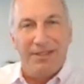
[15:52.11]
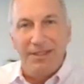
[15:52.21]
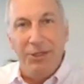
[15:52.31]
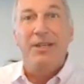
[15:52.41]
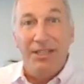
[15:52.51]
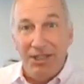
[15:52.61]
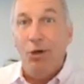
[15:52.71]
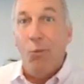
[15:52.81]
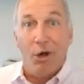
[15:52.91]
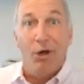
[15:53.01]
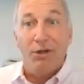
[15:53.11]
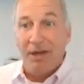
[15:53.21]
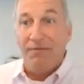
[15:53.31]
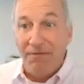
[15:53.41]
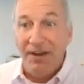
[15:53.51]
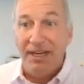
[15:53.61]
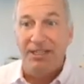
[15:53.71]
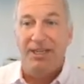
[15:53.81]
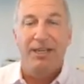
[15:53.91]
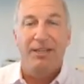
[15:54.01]
You can still work on
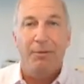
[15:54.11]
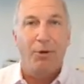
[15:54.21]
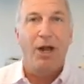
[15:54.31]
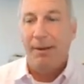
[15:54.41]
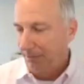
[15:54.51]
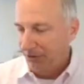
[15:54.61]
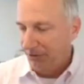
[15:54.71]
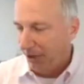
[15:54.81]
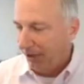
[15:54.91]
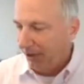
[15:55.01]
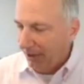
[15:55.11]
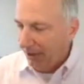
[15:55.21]
fixing the problems, y'all.